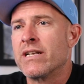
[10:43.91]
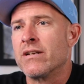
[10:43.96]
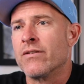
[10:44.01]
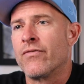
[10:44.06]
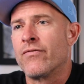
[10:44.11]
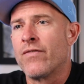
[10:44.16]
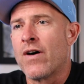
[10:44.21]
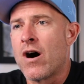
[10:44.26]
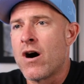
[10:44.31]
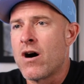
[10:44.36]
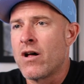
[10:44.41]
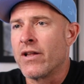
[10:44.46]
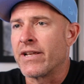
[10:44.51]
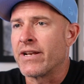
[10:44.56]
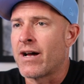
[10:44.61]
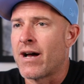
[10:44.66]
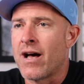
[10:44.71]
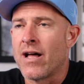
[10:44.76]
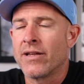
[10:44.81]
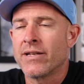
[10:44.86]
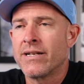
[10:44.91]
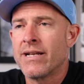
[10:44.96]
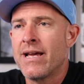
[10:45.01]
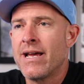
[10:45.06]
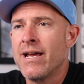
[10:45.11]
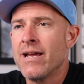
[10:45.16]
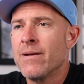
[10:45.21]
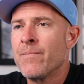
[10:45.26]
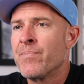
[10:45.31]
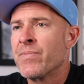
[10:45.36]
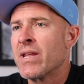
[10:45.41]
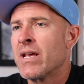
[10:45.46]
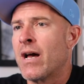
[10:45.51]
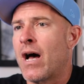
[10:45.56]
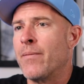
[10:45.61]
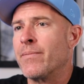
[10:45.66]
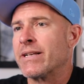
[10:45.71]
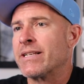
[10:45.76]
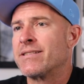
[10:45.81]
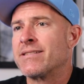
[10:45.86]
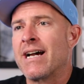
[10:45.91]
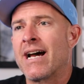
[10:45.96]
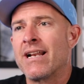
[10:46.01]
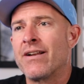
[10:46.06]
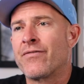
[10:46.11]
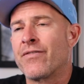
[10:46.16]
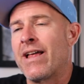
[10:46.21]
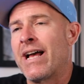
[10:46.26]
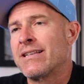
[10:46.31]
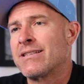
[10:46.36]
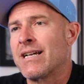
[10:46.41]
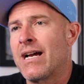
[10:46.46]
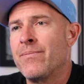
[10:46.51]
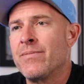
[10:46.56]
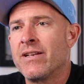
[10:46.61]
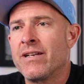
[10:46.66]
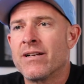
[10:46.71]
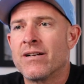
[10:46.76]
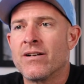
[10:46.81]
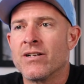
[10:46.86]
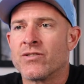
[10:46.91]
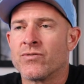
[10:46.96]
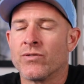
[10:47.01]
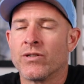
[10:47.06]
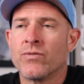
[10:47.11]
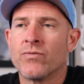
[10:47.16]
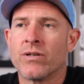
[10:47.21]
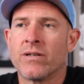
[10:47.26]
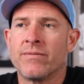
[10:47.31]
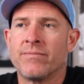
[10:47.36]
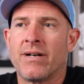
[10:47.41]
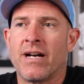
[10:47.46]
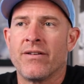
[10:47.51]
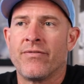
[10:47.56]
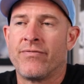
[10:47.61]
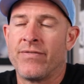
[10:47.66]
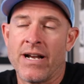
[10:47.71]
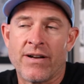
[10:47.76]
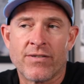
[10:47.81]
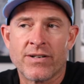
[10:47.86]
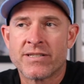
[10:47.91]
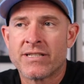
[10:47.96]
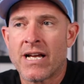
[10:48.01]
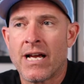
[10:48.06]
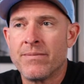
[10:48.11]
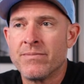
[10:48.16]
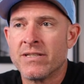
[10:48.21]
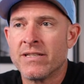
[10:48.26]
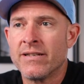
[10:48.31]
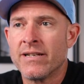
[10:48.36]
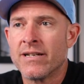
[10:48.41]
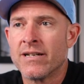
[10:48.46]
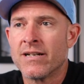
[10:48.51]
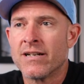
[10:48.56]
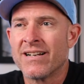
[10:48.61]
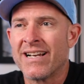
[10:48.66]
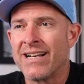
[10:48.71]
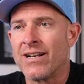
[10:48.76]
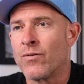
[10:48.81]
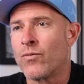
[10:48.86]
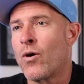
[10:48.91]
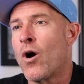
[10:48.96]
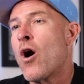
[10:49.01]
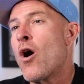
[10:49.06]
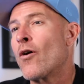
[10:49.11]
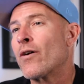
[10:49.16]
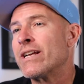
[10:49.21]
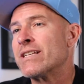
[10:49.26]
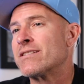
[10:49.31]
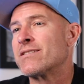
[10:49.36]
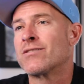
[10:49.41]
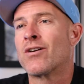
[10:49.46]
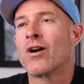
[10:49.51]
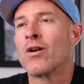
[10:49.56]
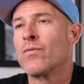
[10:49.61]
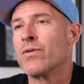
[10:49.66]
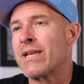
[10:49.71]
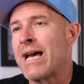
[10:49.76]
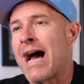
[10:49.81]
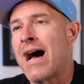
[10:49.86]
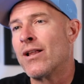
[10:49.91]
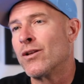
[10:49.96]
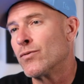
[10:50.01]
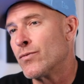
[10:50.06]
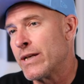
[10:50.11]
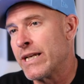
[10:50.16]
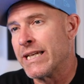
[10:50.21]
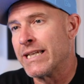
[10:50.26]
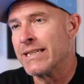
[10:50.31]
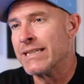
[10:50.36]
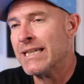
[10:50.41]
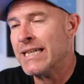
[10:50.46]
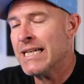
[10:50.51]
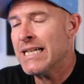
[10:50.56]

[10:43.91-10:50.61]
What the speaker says: into fall and holiday. I'm excited for that time of year. It's really one of my favorite times of year, and it all gets started with Halloween.